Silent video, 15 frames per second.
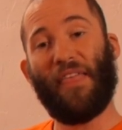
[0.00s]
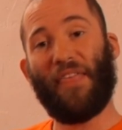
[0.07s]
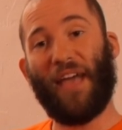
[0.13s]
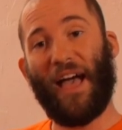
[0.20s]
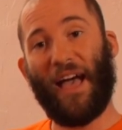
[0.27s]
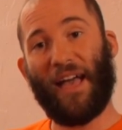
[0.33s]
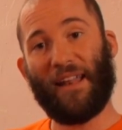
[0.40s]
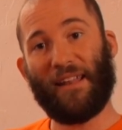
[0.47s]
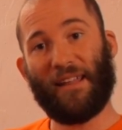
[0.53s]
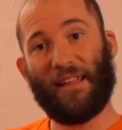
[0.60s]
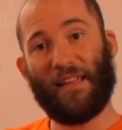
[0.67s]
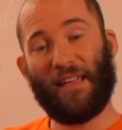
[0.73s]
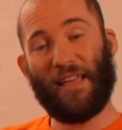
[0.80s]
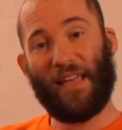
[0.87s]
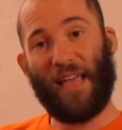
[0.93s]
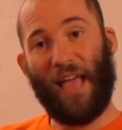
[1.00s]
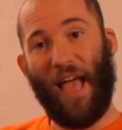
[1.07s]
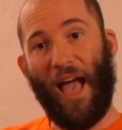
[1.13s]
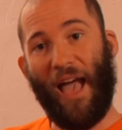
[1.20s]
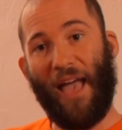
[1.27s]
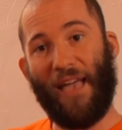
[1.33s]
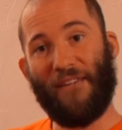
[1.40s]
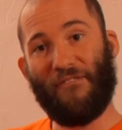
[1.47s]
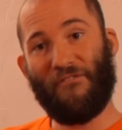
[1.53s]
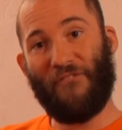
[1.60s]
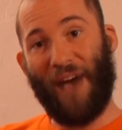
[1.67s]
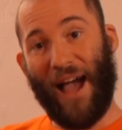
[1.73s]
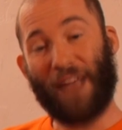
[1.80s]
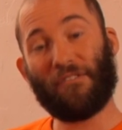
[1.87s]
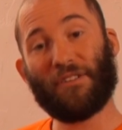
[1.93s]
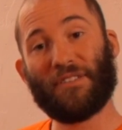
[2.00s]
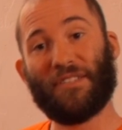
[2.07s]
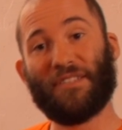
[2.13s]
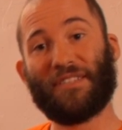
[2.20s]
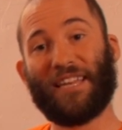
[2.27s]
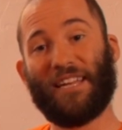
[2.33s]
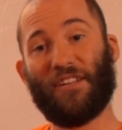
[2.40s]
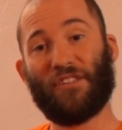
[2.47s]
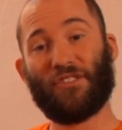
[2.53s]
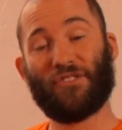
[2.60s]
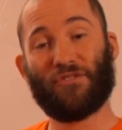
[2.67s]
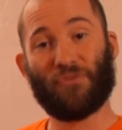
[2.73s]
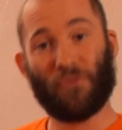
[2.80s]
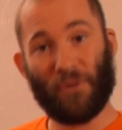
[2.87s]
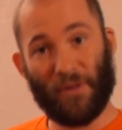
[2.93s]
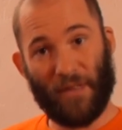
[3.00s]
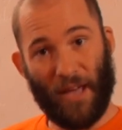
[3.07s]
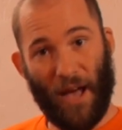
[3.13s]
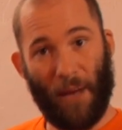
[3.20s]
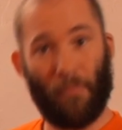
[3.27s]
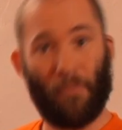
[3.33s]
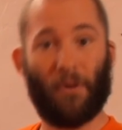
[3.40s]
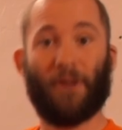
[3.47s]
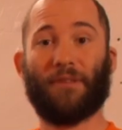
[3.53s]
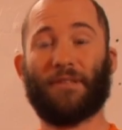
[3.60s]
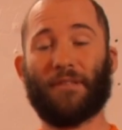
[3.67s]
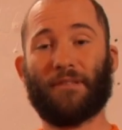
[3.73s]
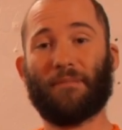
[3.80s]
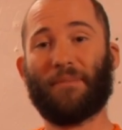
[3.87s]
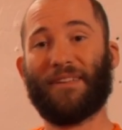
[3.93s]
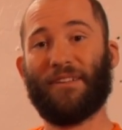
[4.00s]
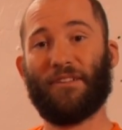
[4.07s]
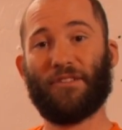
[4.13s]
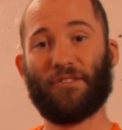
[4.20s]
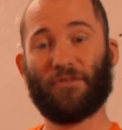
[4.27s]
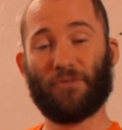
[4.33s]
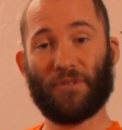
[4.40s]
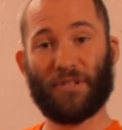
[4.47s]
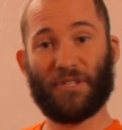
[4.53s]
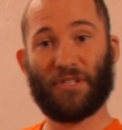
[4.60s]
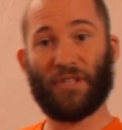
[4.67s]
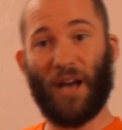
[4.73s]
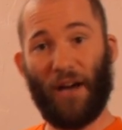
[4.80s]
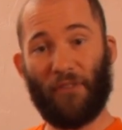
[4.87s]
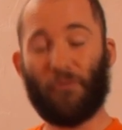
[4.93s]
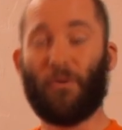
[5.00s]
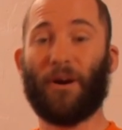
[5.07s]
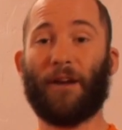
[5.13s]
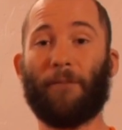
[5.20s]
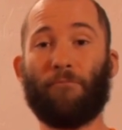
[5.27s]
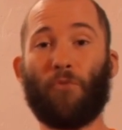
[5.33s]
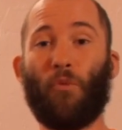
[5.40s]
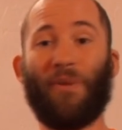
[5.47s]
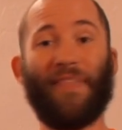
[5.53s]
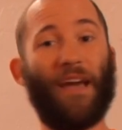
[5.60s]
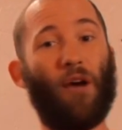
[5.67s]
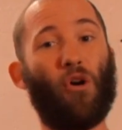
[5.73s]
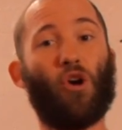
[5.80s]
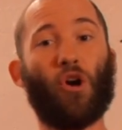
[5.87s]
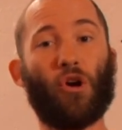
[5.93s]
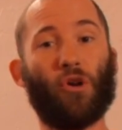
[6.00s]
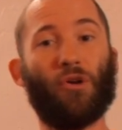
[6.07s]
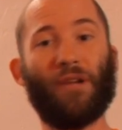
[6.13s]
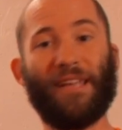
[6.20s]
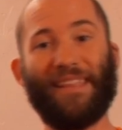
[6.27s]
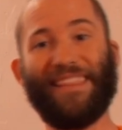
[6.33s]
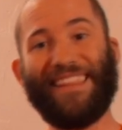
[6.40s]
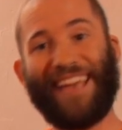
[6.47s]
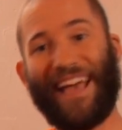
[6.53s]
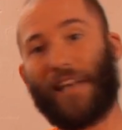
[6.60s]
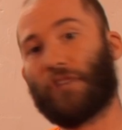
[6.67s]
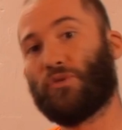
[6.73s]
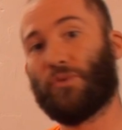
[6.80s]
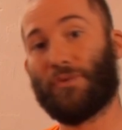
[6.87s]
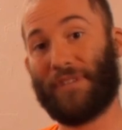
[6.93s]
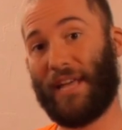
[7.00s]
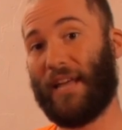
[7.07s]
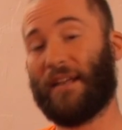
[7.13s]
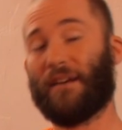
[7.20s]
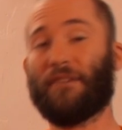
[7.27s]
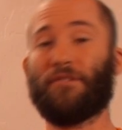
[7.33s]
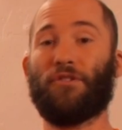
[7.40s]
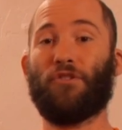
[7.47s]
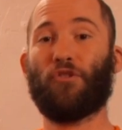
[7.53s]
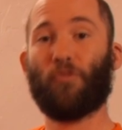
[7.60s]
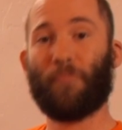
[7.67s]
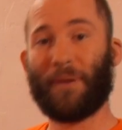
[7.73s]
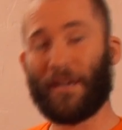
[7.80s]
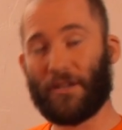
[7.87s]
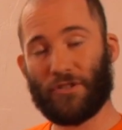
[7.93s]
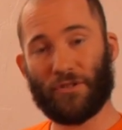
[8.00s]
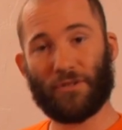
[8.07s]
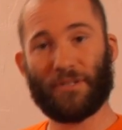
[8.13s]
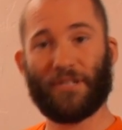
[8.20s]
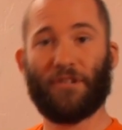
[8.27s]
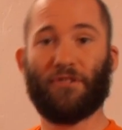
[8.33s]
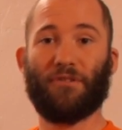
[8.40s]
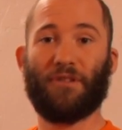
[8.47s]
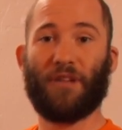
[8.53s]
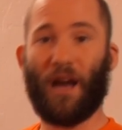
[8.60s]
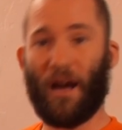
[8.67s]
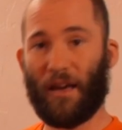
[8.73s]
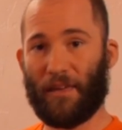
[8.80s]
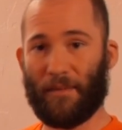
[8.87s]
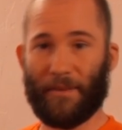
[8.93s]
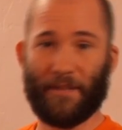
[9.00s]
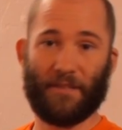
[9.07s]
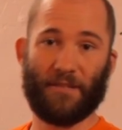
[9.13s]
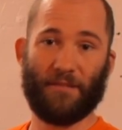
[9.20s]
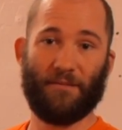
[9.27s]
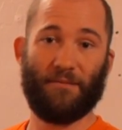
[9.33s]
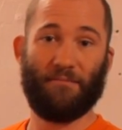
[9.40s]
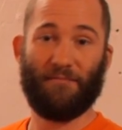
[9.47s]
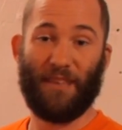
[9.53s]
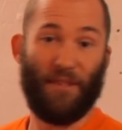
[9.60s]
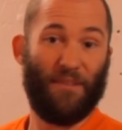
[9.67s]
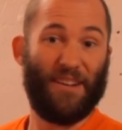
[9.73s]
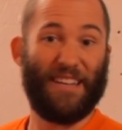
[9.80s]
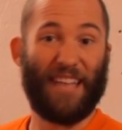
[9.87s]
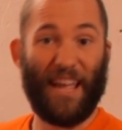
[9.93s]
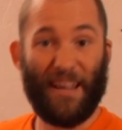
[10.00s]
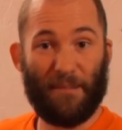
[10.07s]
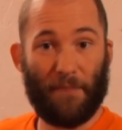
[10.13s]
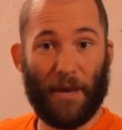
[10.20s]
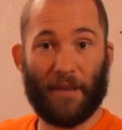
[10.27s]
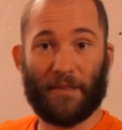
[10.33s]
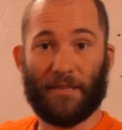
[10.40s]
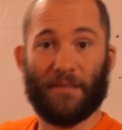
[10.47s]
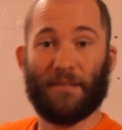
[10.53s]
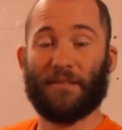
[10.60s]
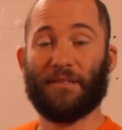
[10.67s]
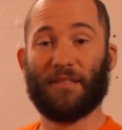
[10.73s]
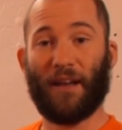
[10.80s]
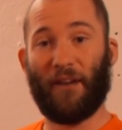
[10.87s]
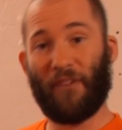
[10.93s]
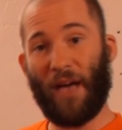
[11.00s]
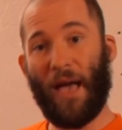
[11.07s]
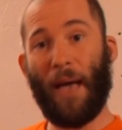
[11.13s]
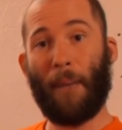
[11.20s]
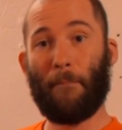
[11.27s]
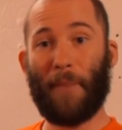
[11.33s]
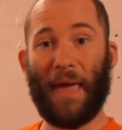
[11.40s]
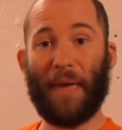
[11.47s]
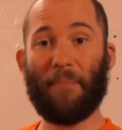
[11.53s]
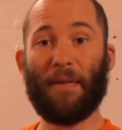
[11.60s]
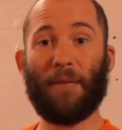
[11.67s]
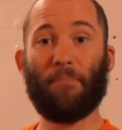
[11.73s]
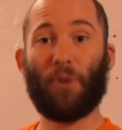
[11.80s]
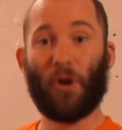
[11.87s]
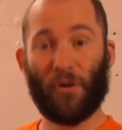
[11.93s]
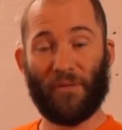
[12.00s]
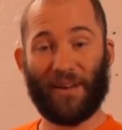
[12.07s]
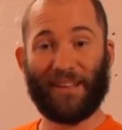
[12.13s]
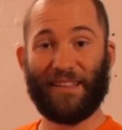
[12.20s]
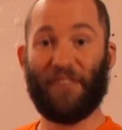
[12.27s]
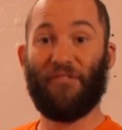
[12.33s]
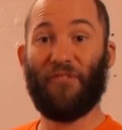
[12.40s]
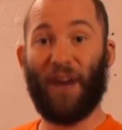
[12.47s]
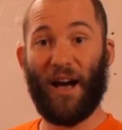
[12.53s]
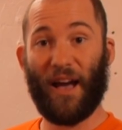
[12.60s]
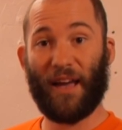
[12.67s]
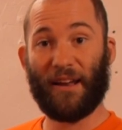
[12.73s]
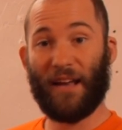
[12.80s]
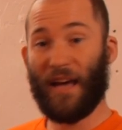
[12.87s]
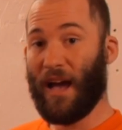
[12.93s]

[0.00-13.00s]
that viruses can destroy the operating system, can destroy software without hurting the actual data. So your pictures and your documents and even databases and stuff may be perfectly fine,